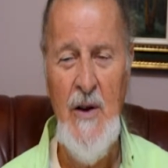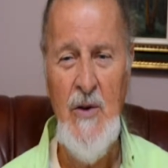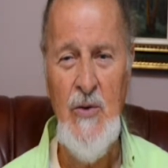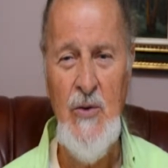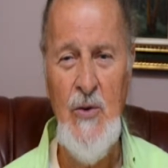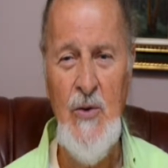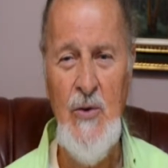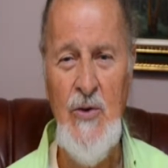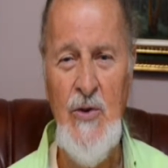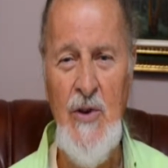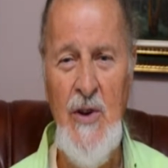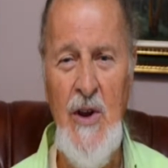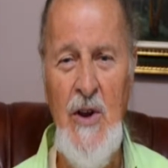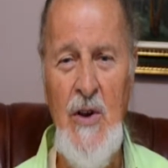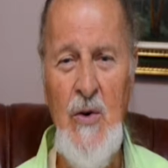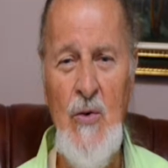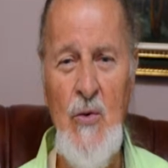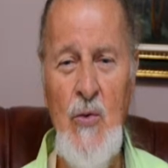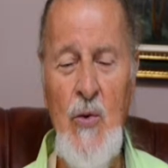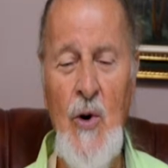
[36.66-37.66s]
to
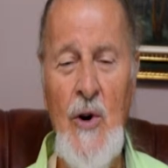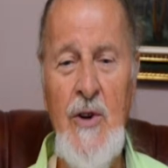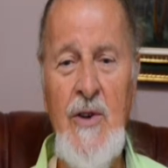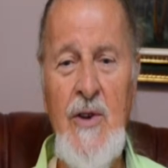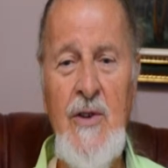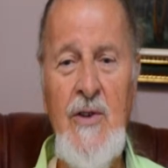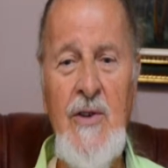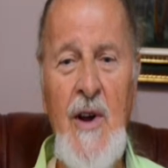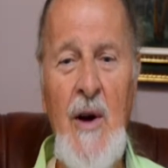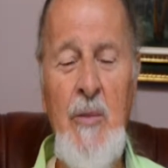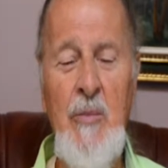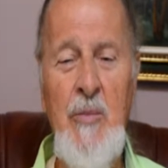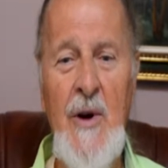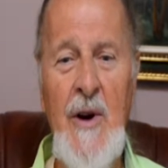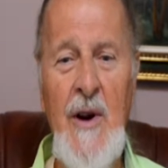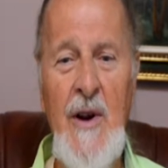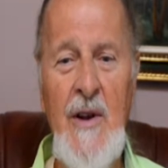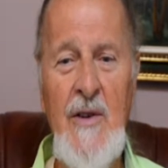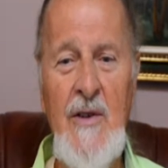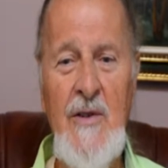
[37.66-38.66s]
see what
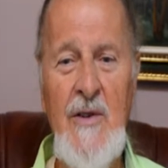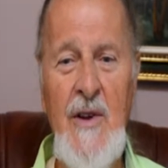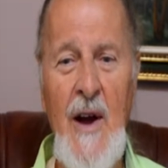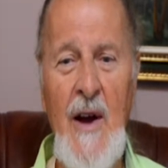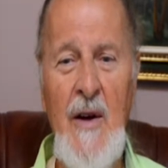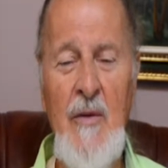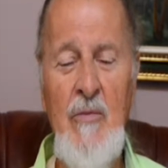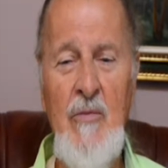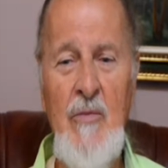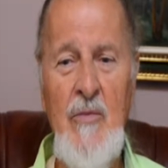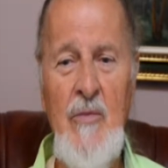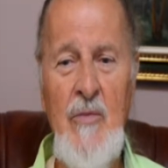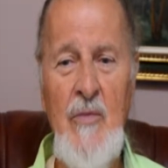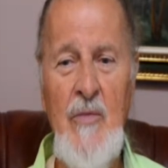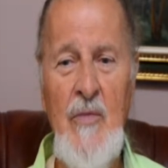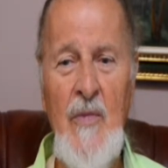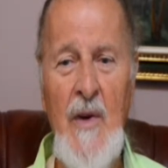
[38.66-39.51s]
separates them